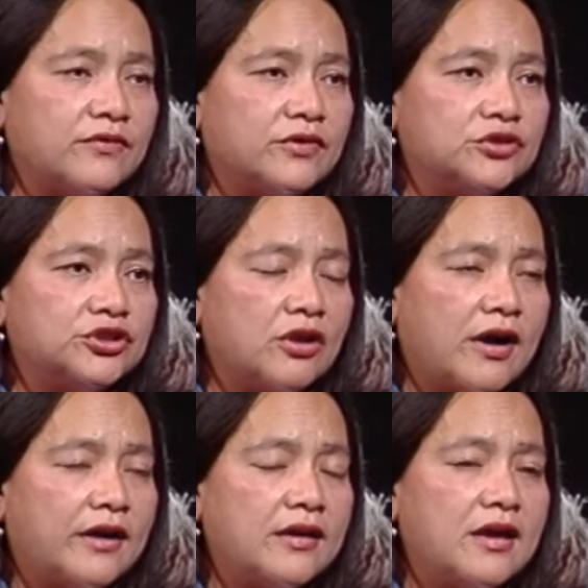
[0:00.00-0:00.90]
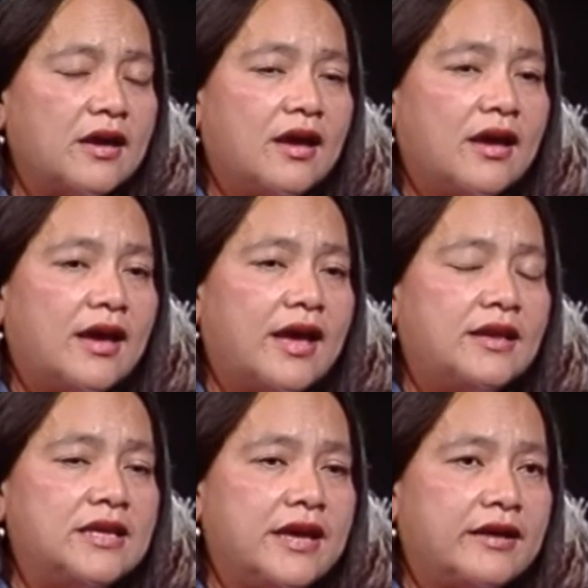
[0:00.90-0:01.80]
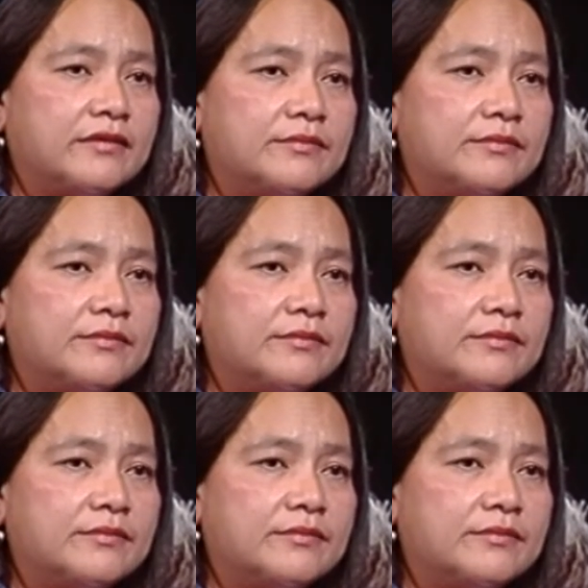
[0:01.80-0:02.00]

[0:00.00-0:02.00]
first shot. And yet,